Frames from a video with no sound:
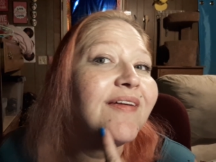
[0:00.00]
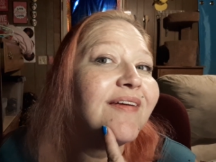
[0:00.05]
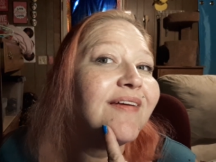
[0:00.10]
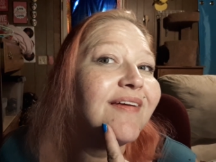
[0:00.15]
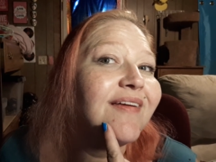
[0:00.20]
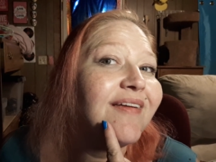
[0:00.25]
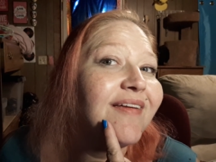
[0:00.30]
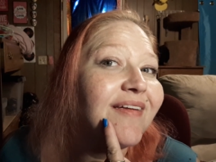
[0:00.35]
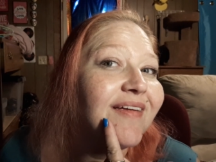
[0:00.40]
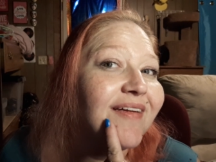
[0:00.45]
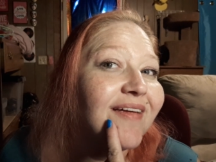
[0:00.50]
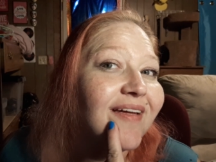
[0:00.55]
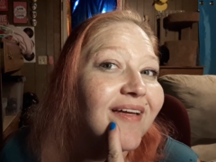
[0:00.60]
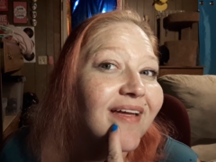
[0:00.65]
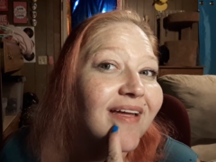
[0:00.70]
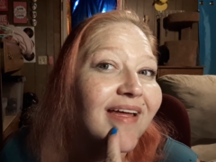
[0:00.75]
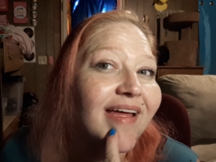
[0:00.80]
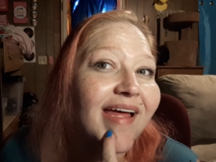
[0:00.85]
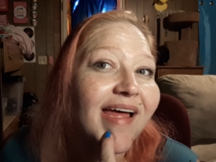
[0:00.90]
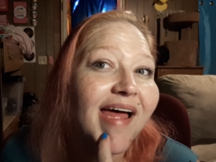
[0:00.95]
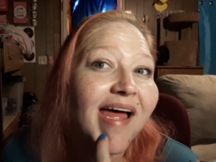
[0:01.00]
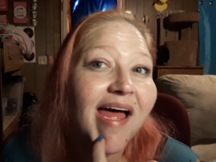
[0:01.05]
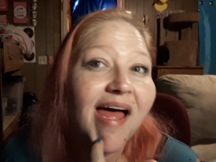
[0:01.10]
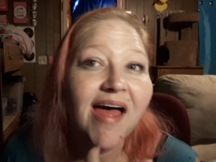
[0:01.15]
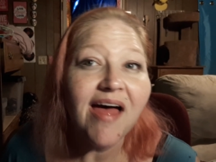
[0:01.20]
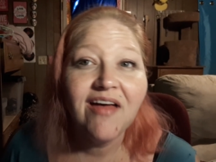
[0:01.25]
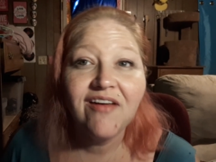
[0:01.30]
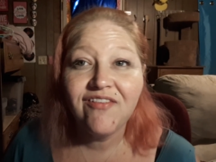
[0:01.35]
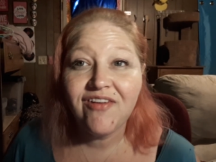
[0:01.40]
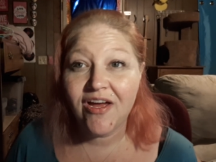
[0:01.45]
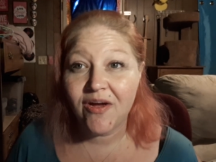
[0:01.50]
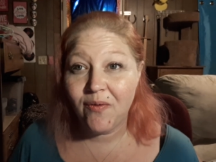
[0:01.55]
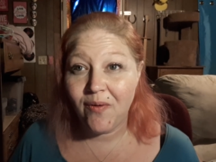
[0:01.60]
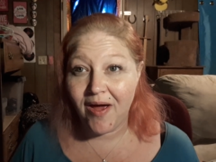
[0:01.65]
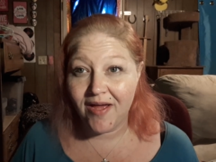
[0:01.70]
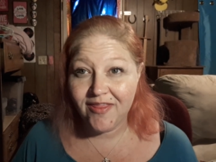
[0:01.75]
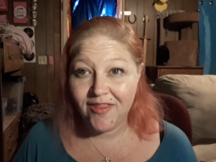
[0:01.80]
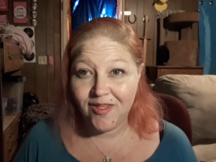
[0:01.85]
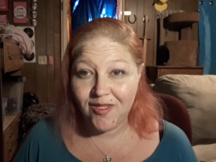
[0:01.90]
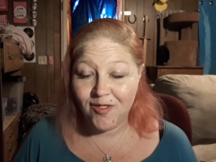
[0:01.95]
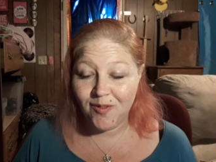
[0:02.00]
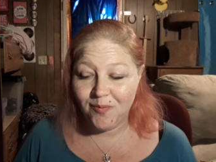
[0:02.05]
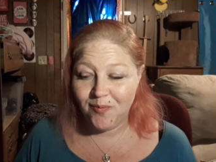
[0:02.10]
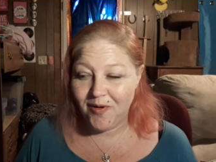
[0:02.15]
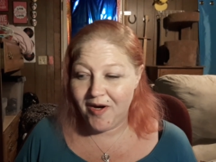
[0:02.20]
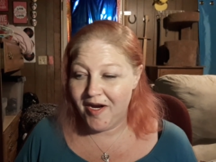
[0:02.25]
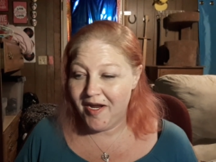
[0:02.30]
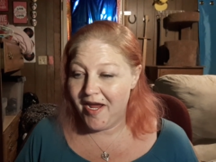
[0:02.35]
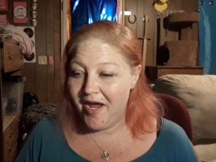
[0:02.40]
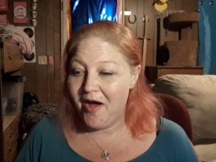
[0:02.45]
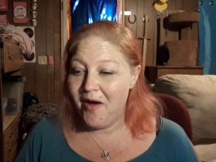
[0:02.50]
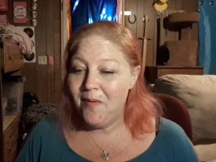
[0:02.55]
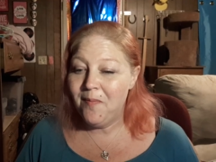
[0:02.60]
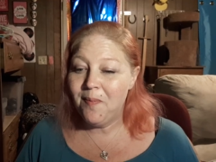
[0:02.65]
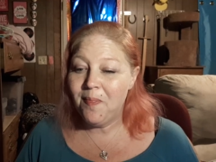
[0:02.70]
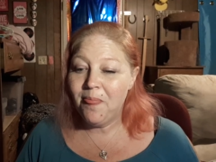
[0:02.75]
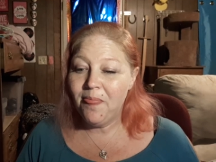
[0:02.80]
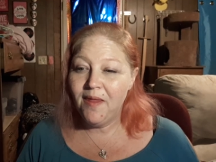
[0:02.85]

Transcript: Had quite the little breakout.